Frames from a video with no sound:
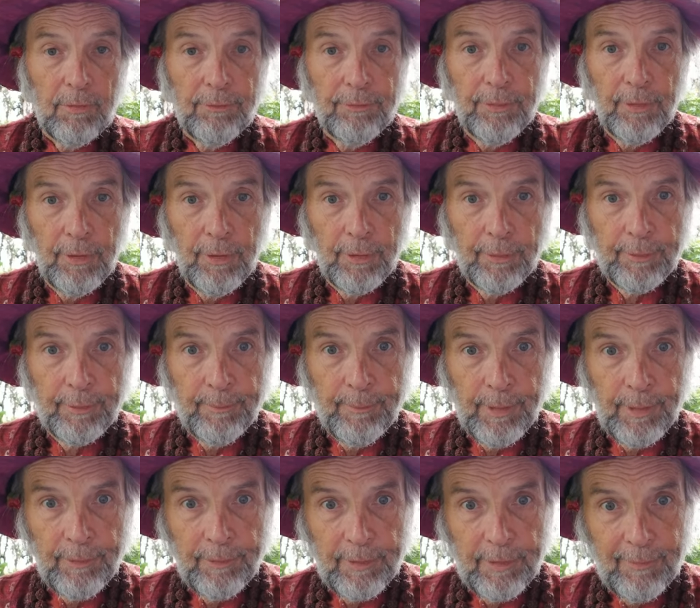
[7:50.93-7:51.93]
talk
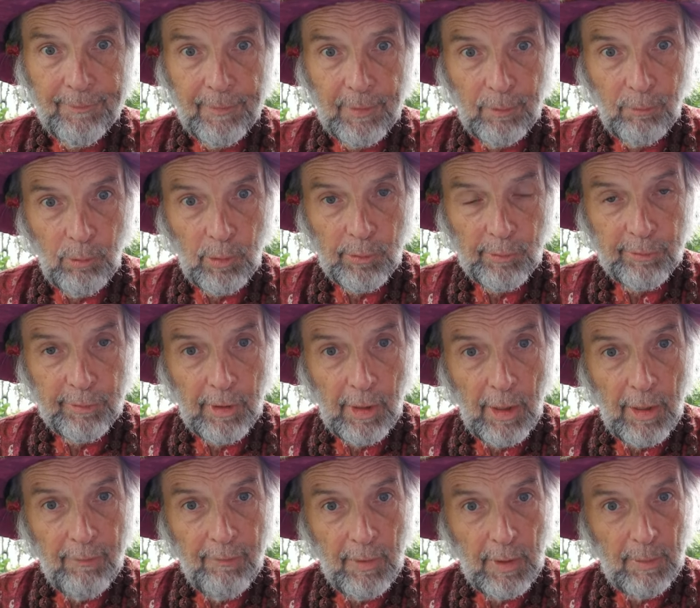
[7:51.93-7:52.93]
about giving one's
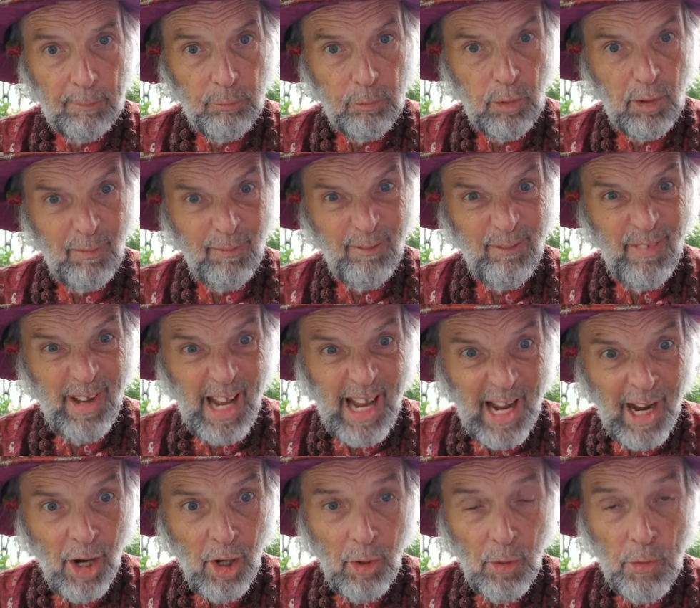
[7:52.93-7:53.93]
life a
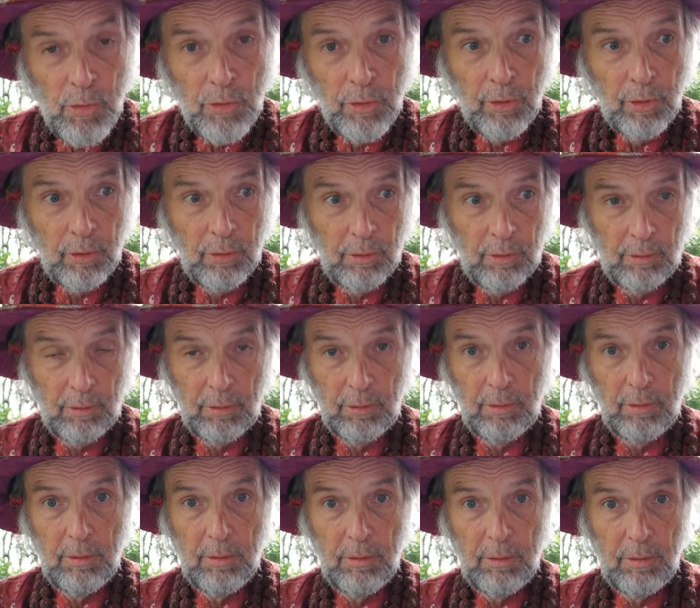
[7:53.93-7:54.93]
profound,
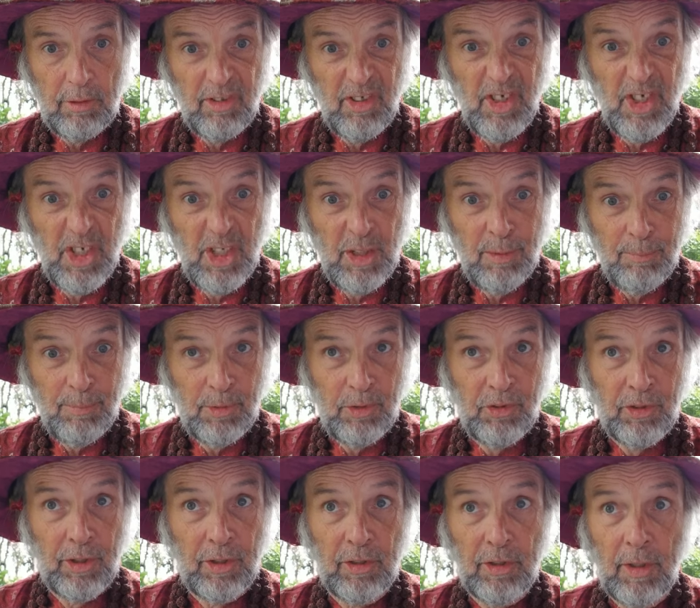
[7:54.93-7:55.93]
deep
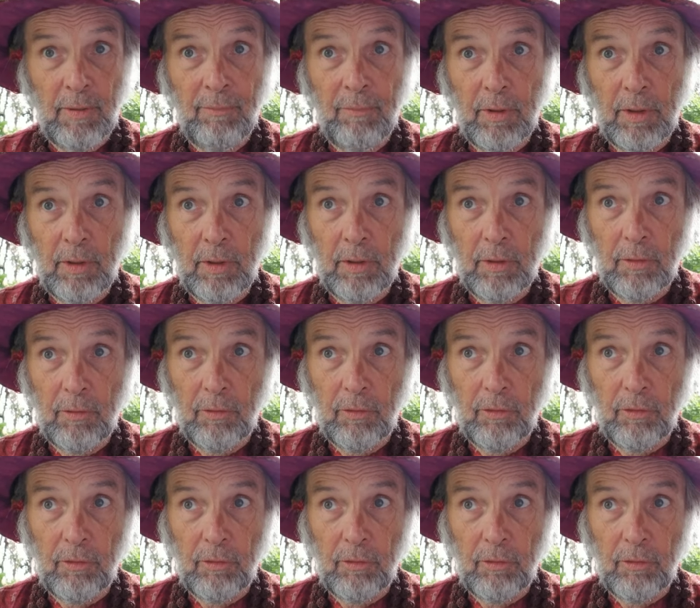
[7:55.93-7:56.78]
significance.